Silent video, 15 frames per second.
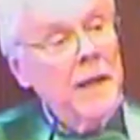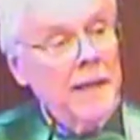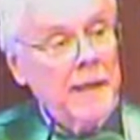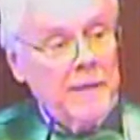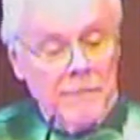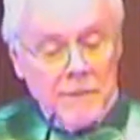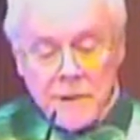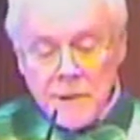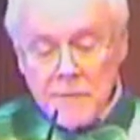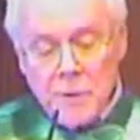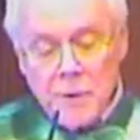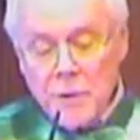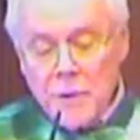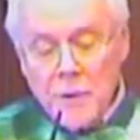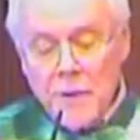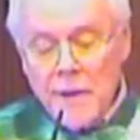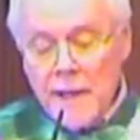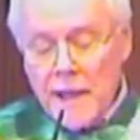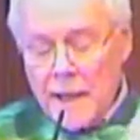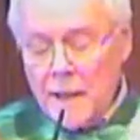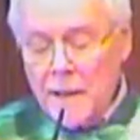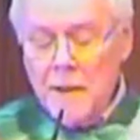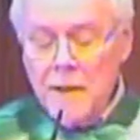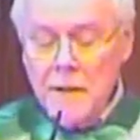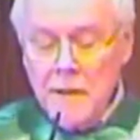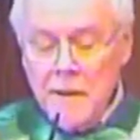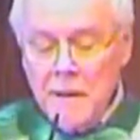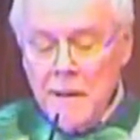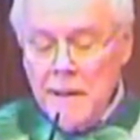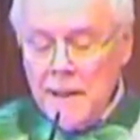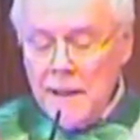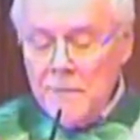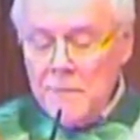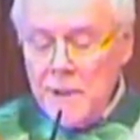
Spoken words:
invisible though they are, have